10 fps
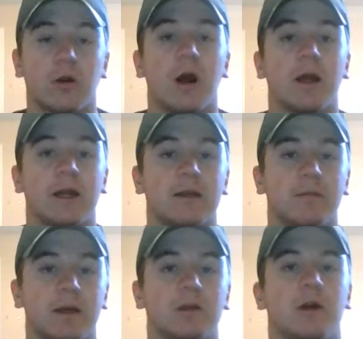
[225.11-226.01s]
not in
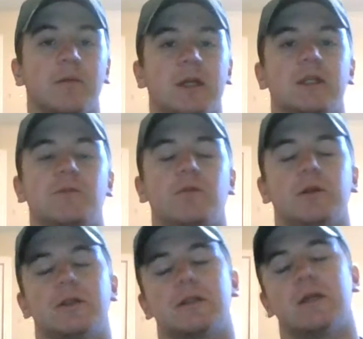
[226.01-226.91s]
male-dominated
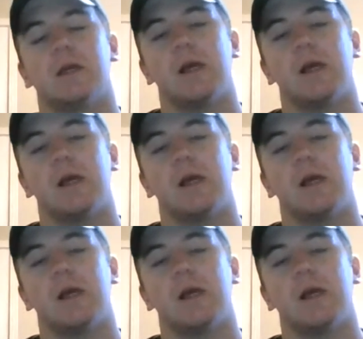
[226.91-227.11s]
sports.